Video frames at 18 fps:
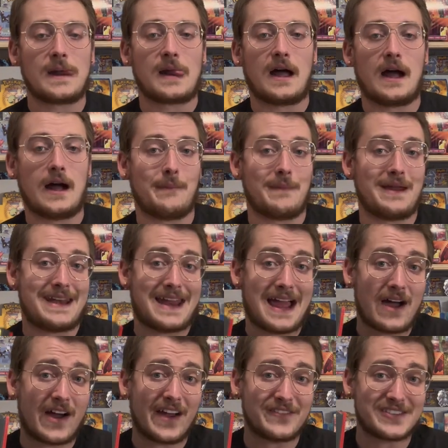um,
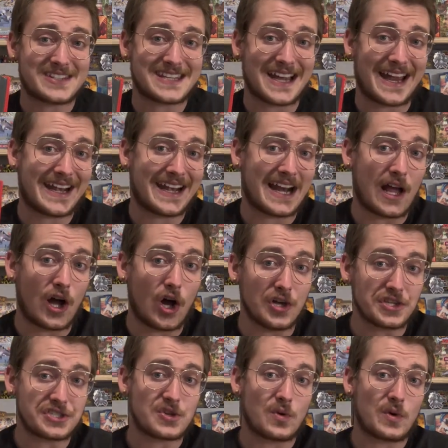now I've decided I
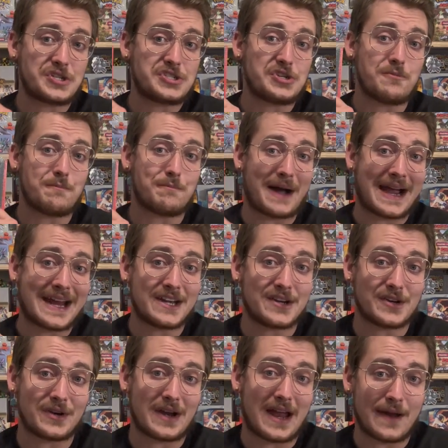also want to
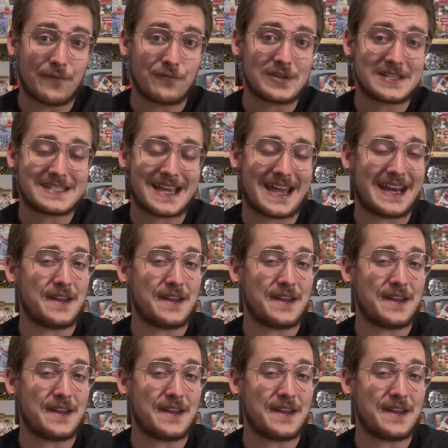binder every set.